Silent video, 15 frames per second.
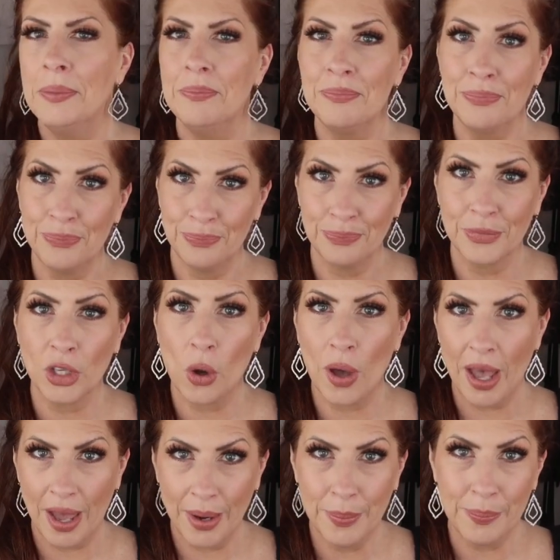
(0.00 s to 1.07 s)
go
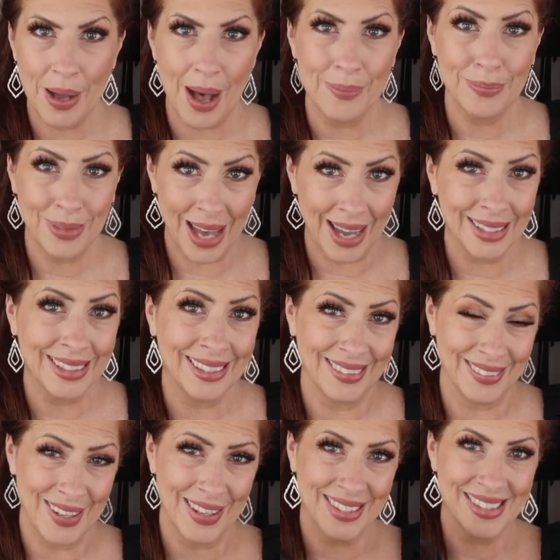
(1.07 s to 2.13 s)
ahead and pop that
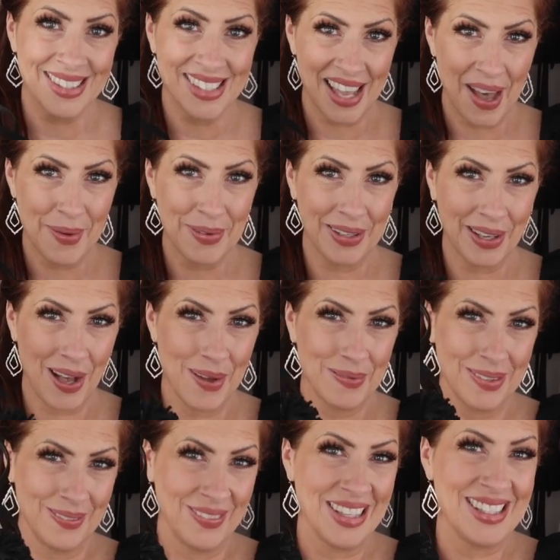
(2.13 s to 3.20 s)
heel on and see how many
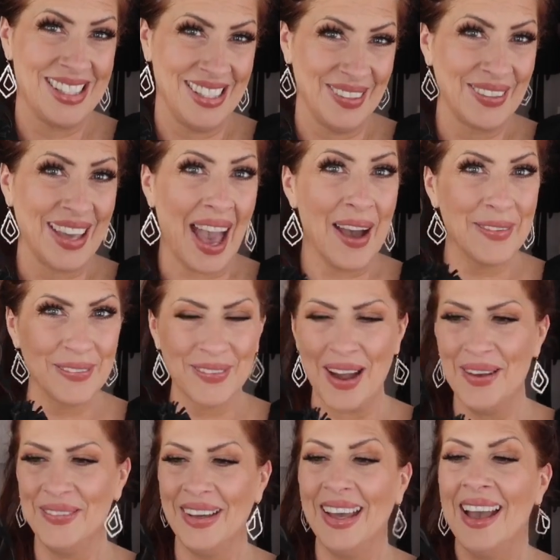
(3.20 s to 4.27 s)
compliments you get
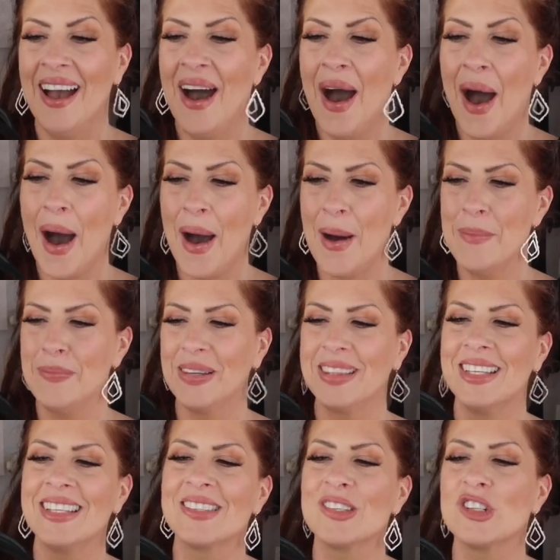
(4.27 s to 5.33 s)
from it.
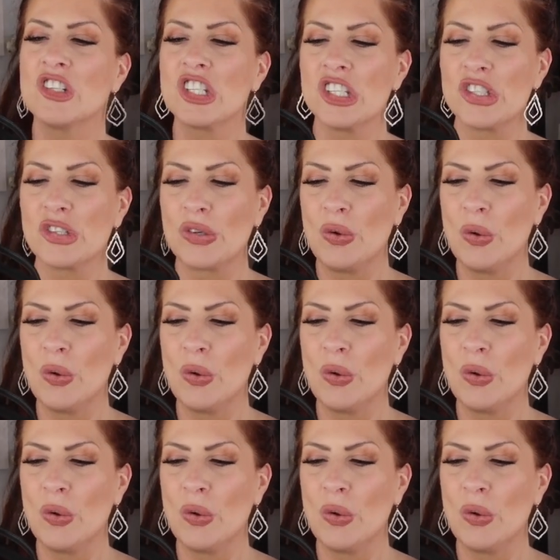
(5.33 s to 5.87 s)
But these are just